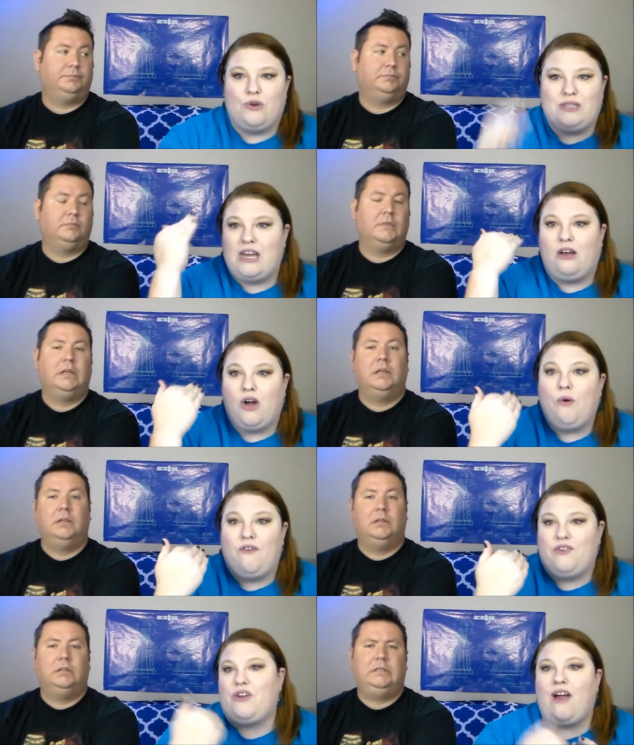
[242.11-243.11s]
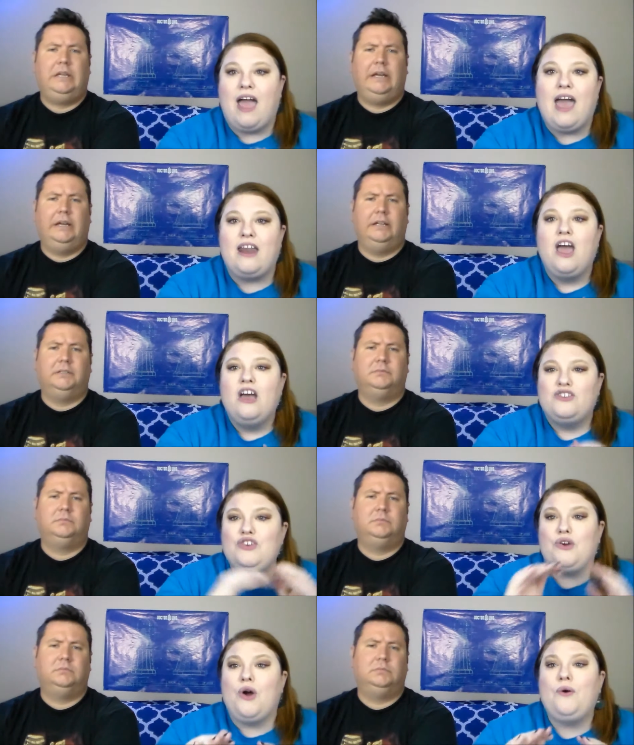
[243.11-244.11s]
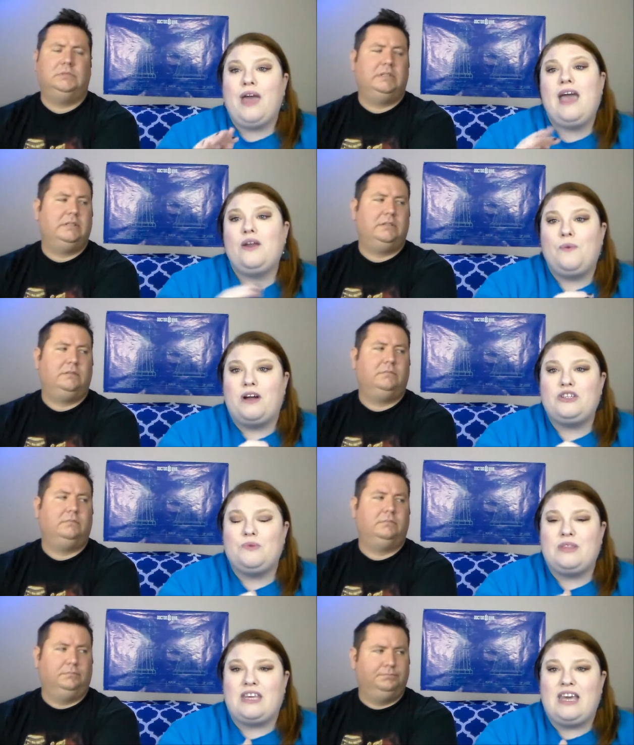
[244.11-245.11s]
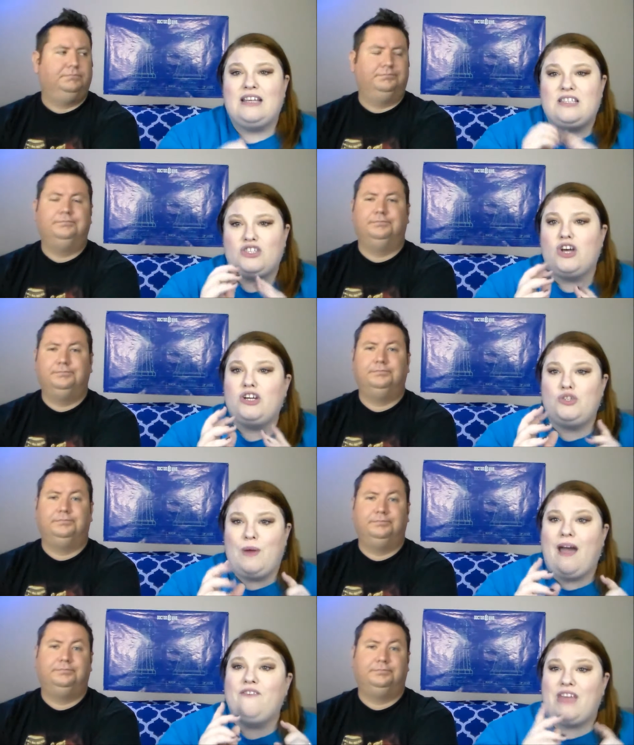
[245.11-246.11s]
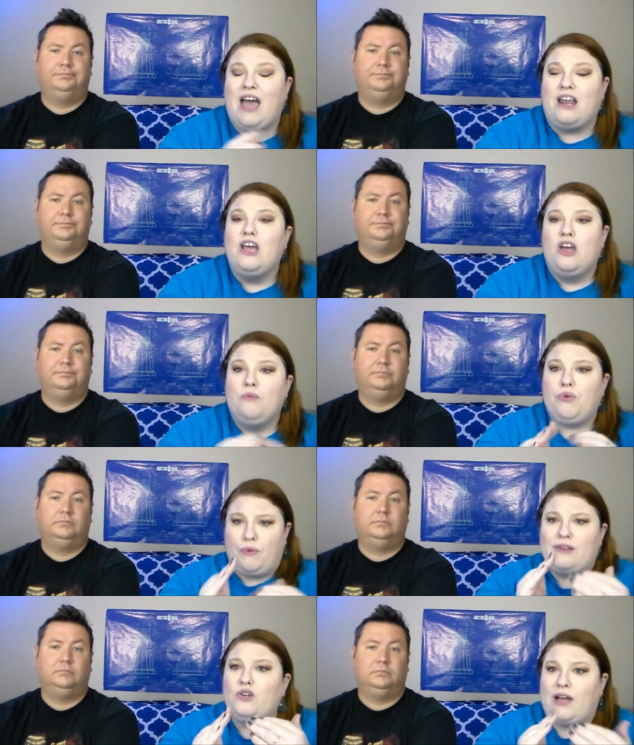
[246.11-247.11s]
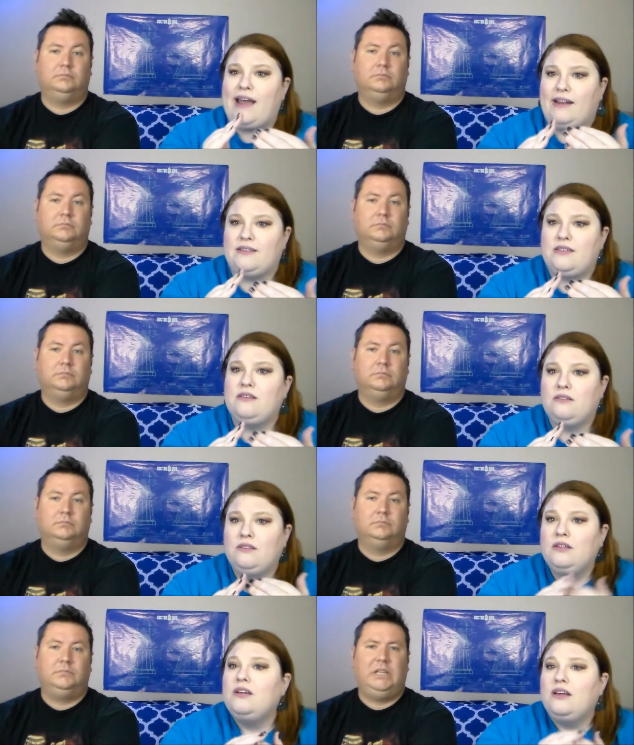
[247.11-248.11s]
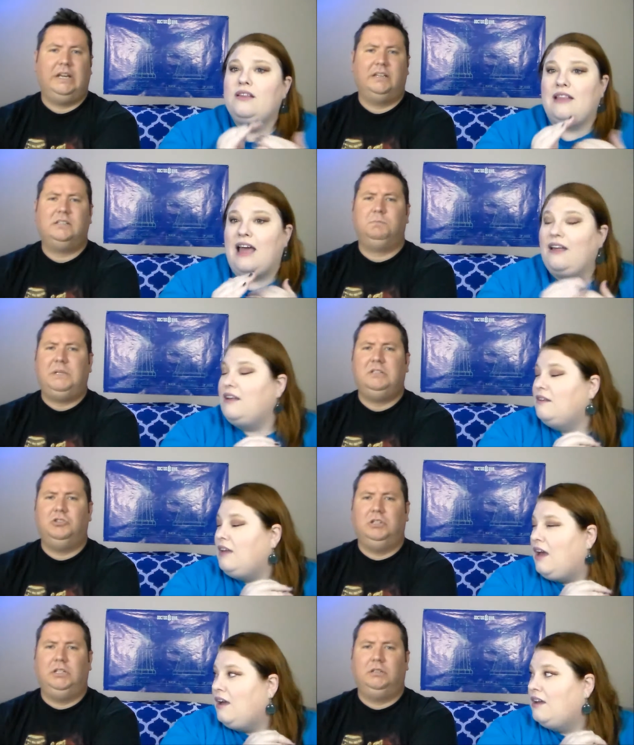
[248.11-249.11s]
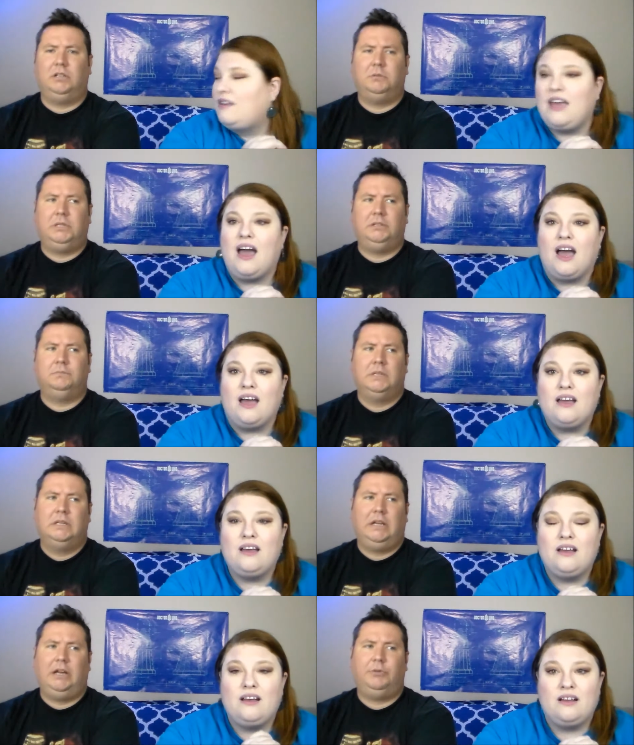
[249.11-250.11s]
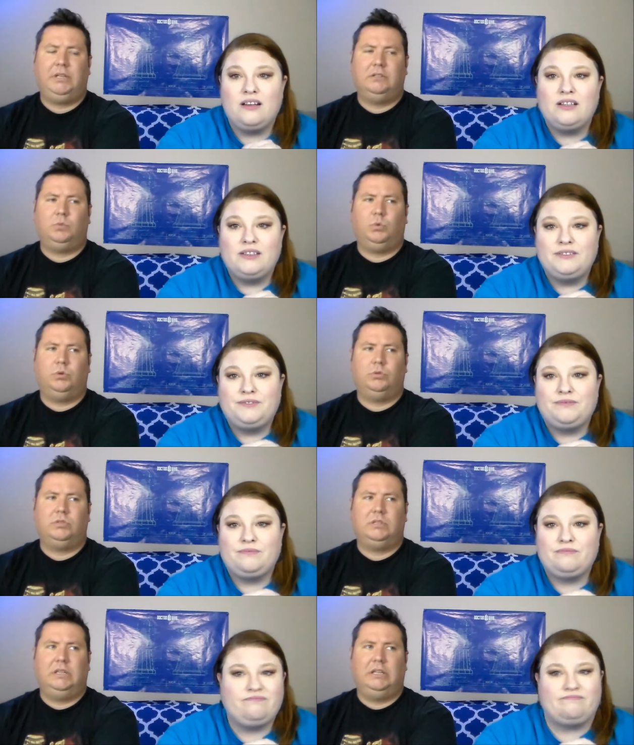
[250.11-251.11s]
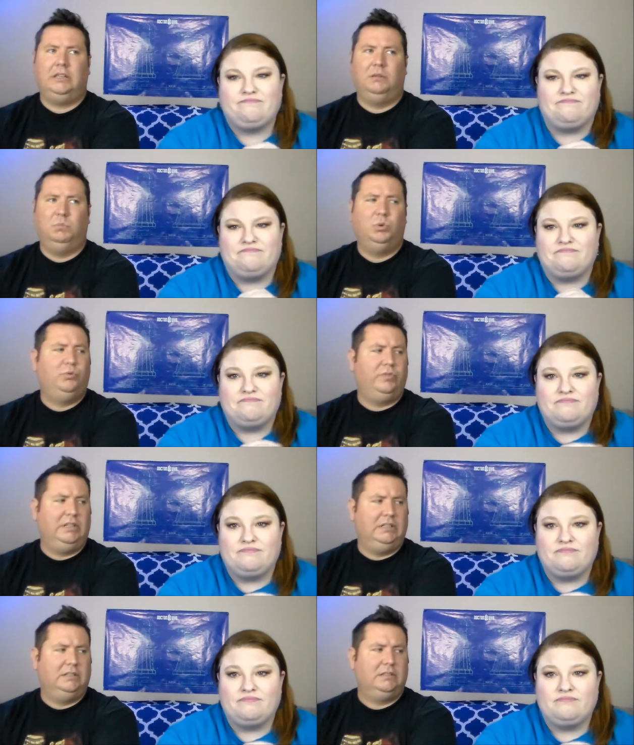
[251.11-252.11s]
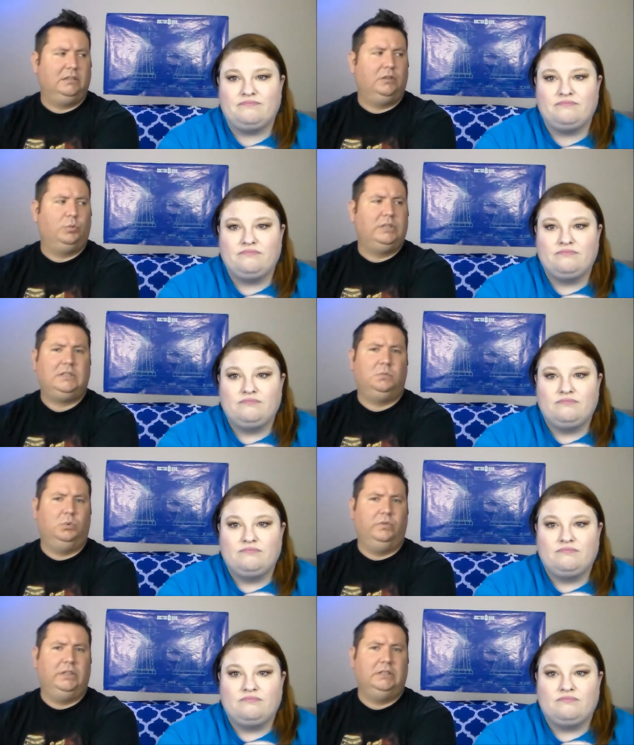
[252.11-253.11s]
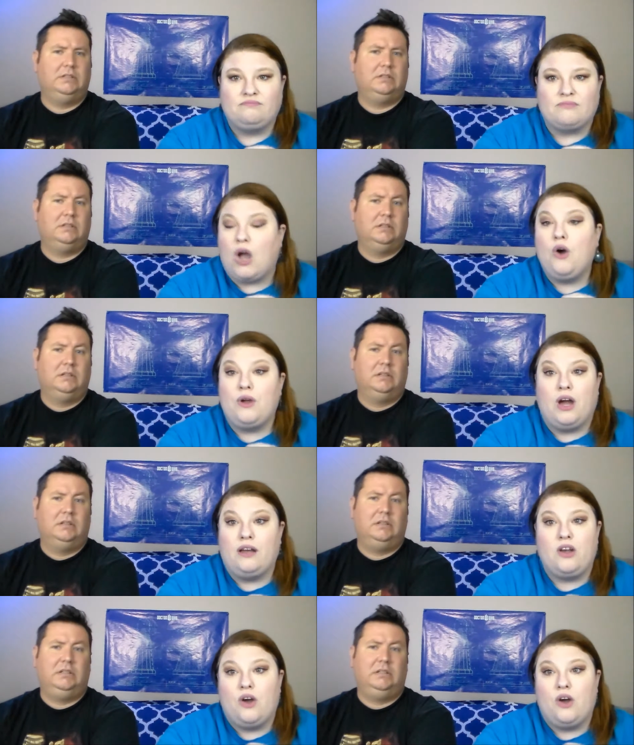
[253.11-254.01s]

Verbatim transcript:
Speaker 1: jokes. It'll go over their head. Yeah. So you're okay to watch it with the kids as long as you have that parental guidance.
Speaker 2: Yeah, that, it's PG. Yeah. I yeah. Mean, I don't think it's worse than the movies, the recent movies. Oh
Speaker 1: yeah,